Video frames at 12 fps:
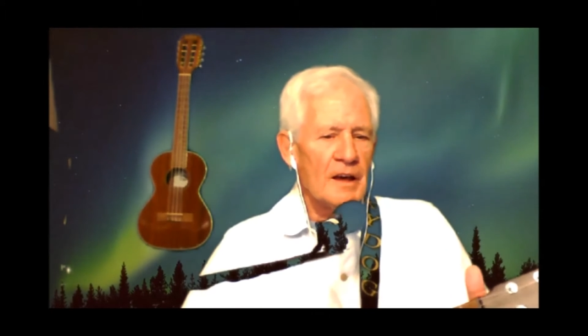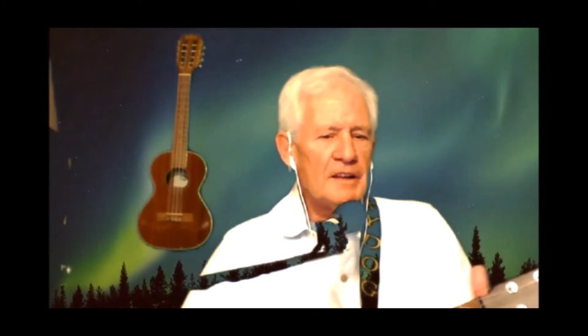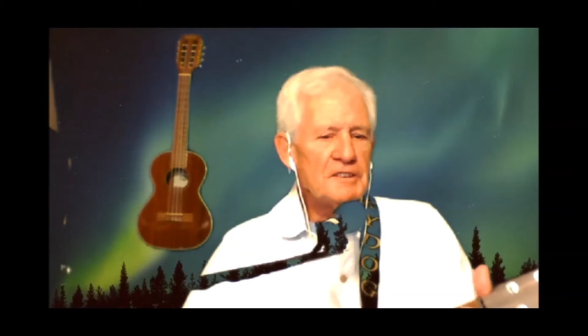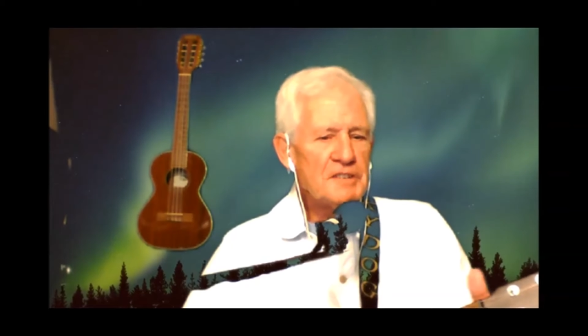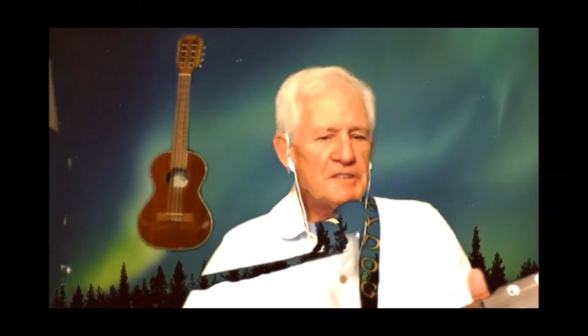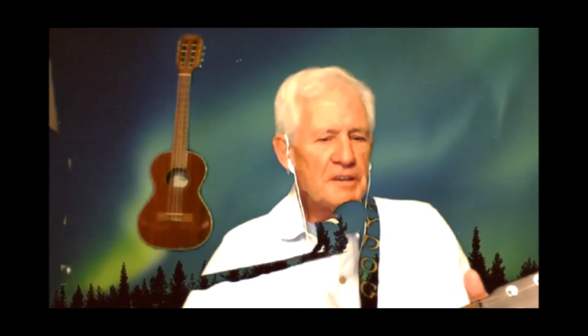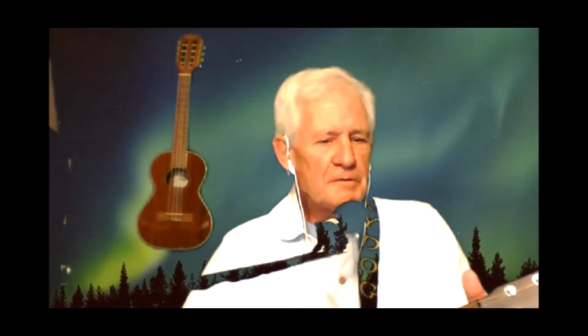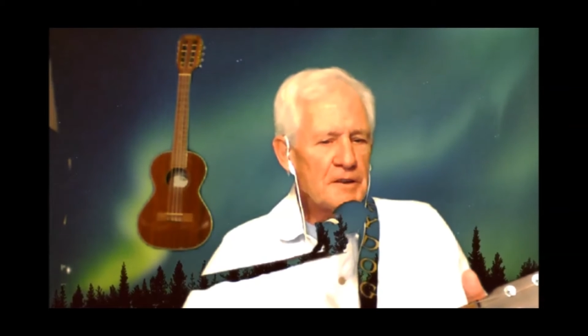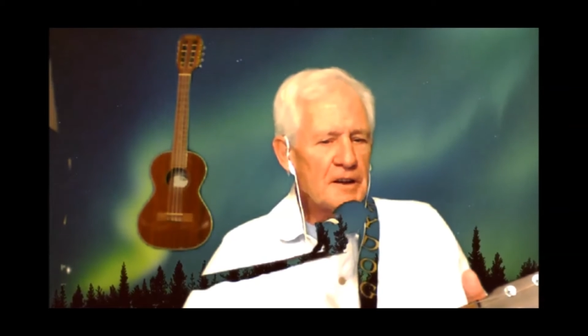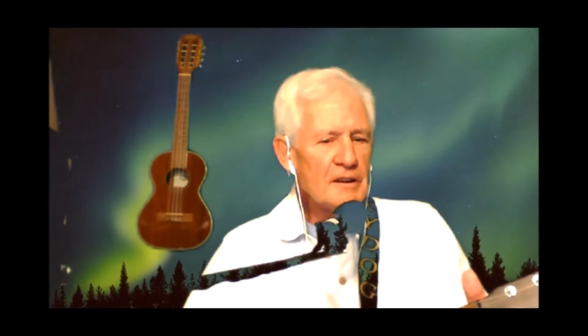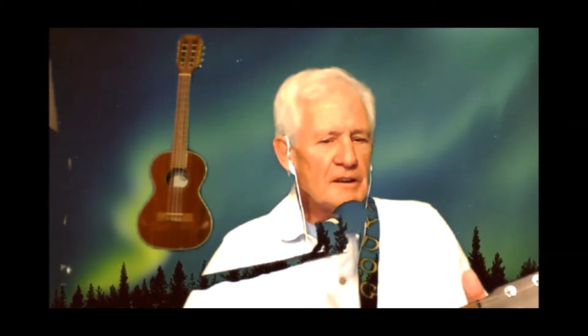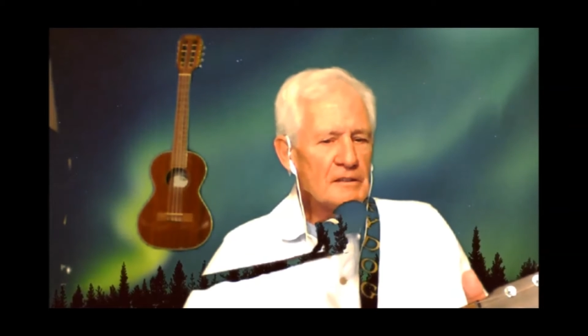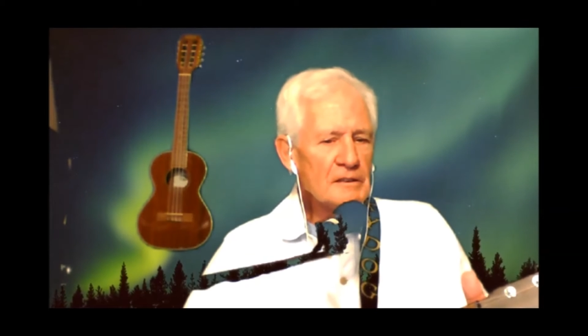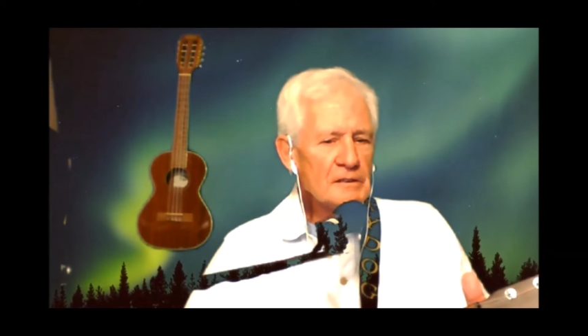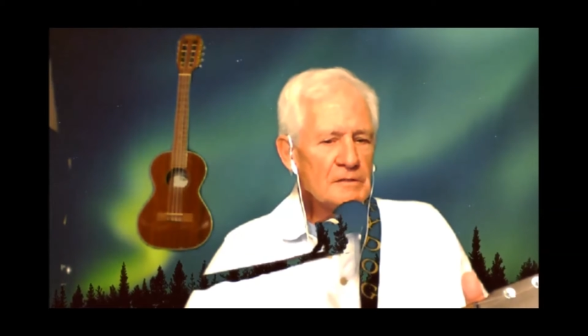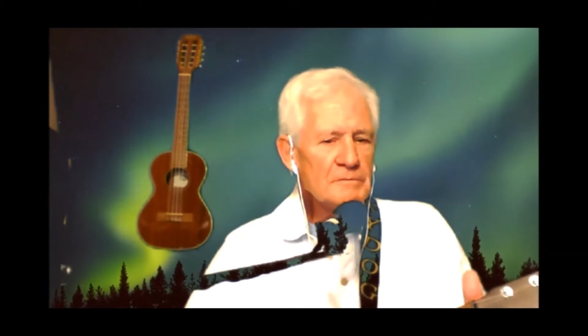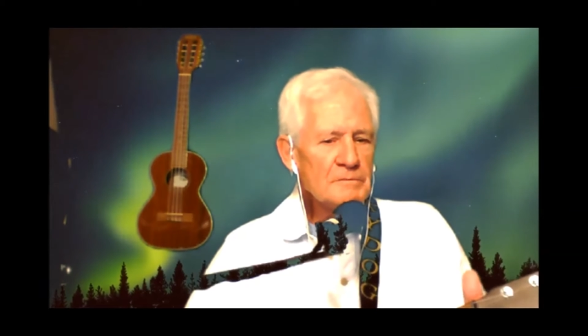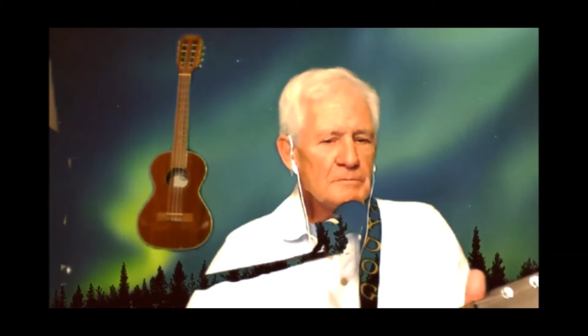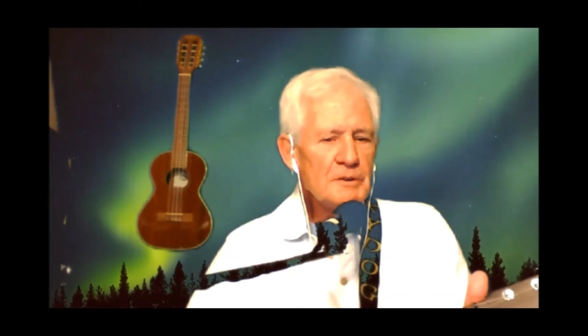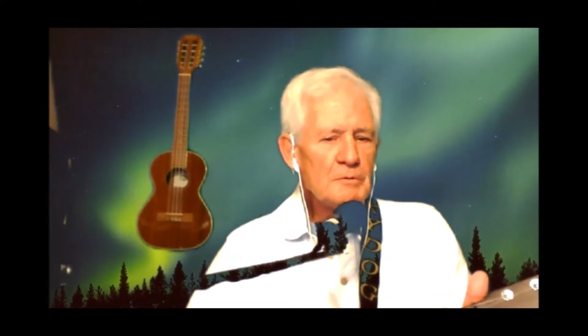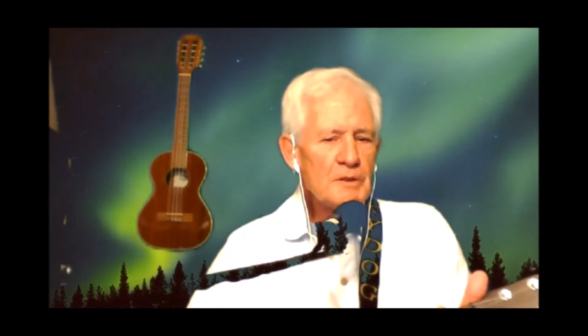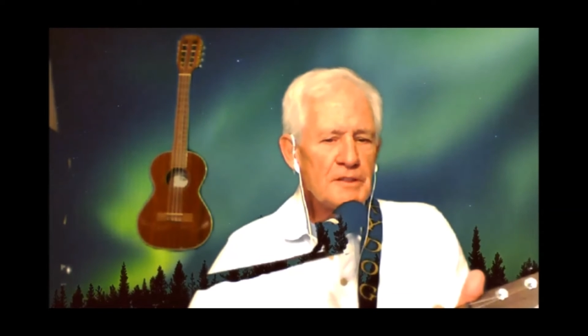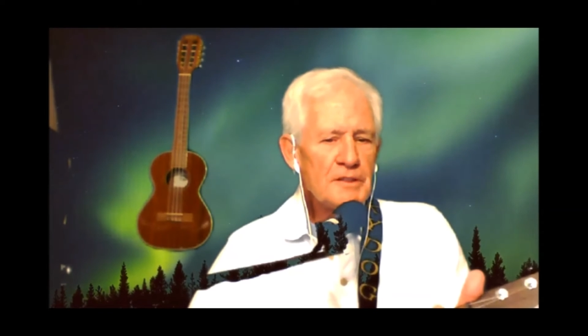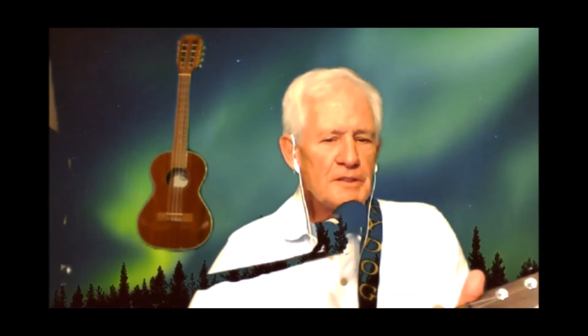And his teeth were gone,
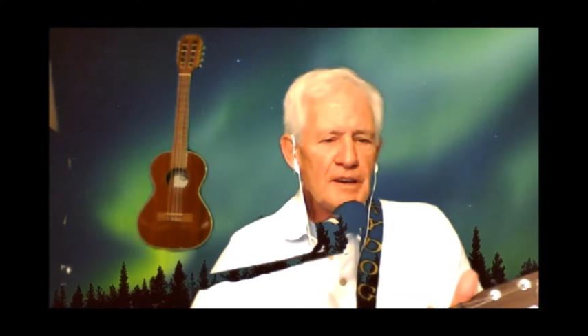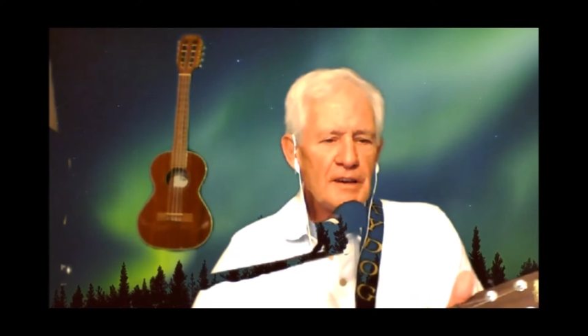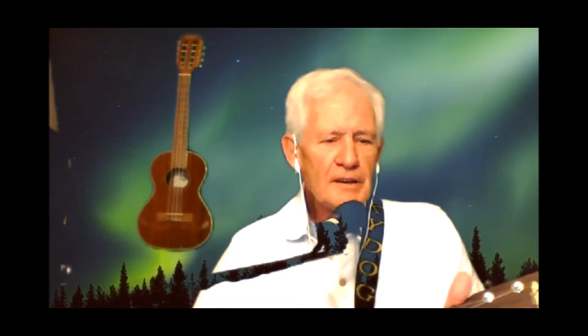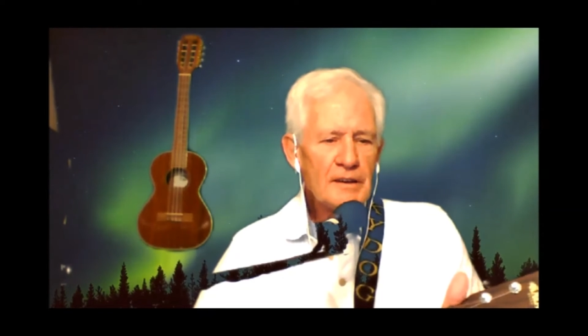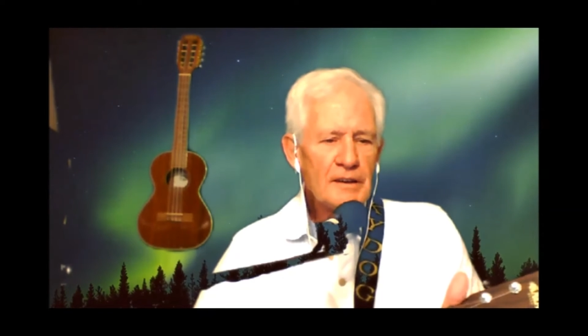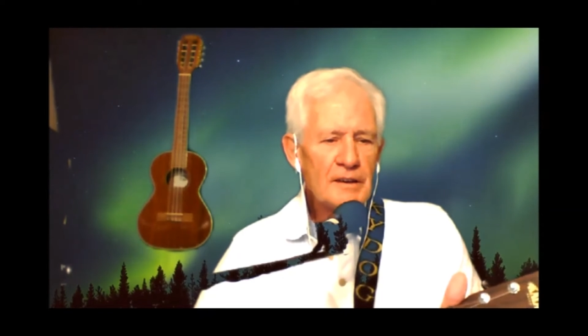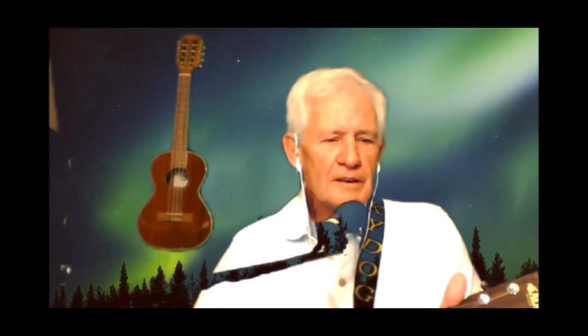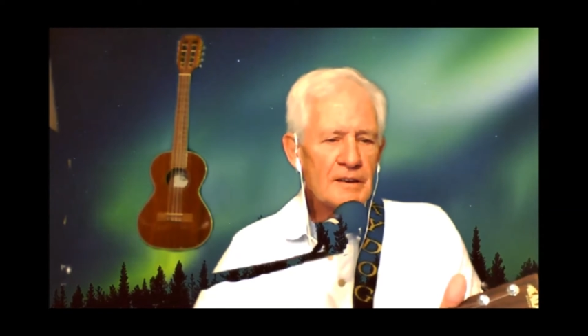but what the heck?